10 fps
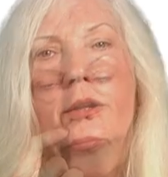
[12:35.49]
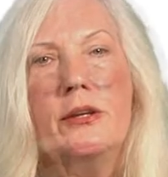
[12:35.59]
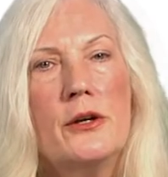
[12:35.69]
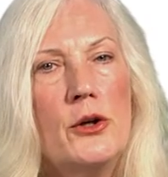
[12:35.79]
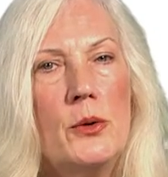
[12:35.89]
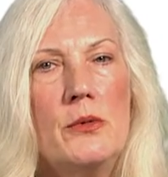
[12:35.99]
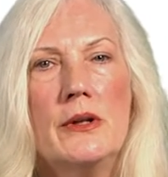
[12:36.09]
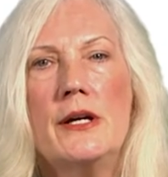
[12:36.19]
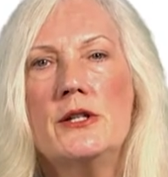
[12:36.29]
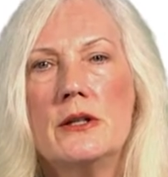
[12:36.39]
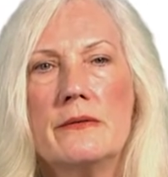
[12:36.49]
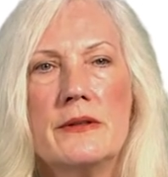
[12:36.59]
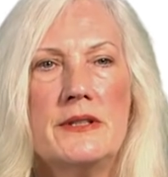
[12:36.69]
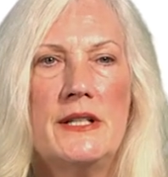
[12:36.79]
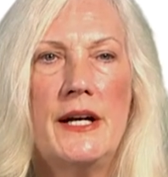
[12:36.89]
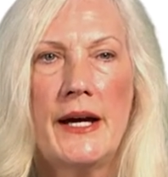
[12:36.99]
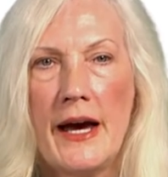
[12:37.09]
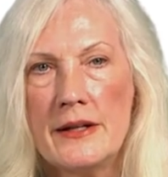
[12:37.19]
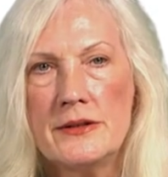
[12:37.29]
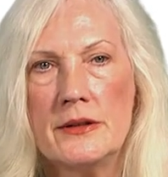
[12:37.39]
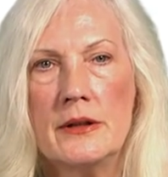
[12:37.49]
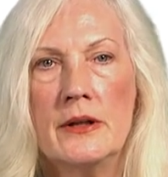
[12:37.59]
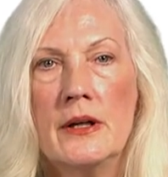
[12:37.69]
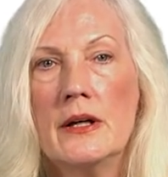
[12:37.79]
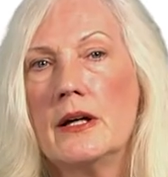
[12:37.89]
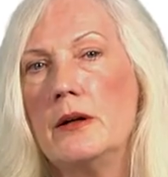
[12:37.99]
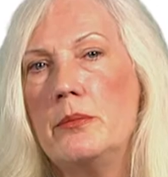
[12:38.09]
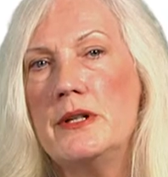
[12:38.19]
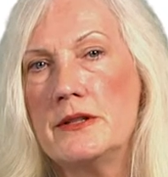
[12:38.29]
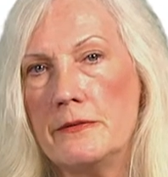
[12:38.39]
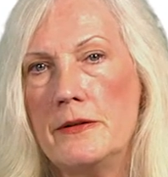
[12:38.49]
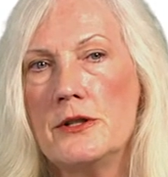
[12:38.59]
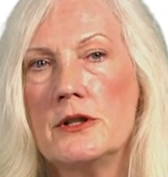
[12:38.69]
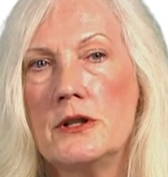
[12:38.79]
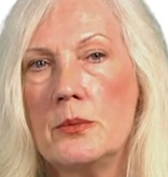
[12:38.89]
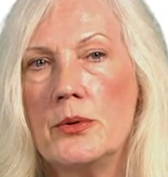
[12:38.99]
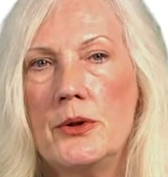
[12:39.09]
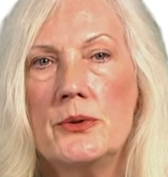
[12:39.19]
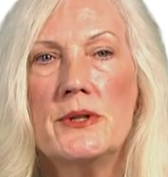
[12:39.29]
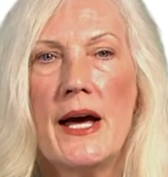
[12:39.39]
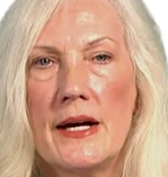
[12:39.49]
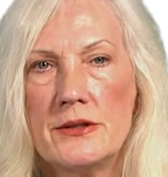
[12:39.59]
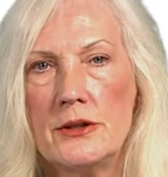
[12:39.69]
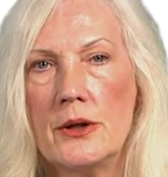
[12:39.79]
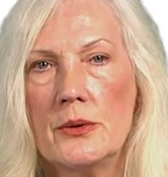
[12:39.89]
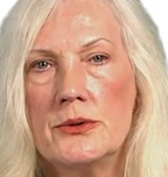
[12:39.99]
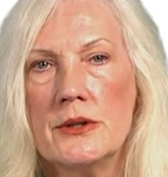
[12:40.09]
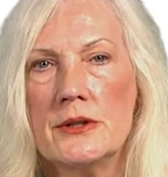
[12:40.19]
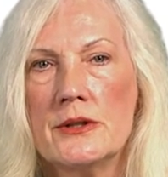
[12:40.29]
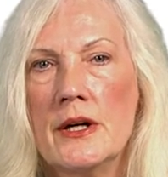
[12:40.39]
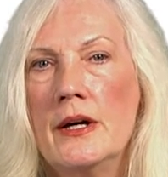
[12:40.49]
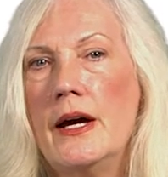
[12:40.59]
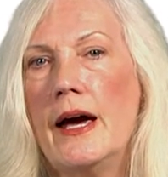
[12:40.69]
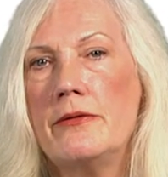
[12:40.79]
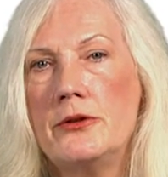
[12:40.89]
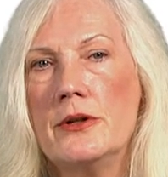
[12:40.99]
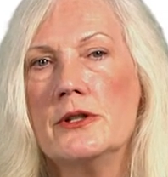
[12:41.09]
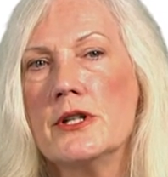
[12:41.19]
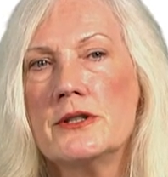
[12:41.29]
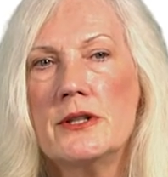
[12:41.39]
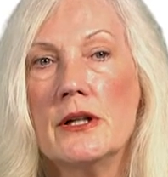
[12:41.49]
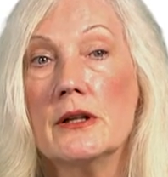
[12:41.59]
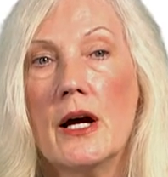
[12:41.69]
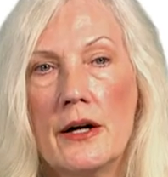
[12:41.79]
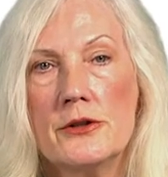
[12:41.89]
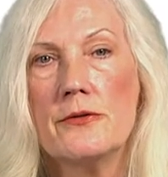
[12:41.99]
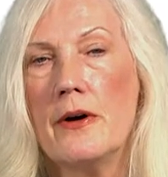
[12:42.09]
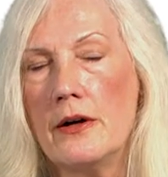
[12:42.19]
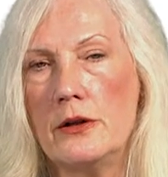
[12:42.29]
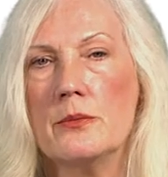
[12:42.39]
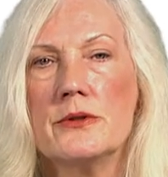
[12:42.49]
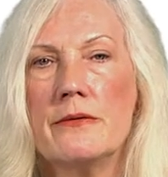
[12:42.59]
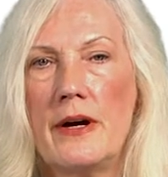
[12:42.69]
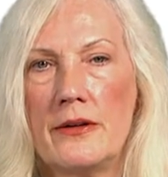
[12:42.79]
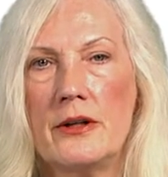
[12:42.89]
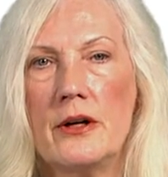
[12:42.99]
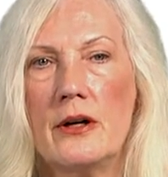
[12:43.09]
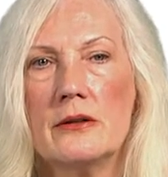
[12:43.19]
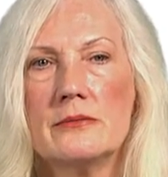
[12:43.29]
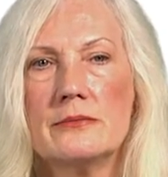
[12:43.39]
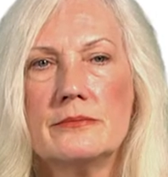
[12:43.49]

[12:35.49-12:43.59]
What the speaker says: The accumulation of acetic acid can be sufficient to produce acidosis after ingesting large volumes of ethanol.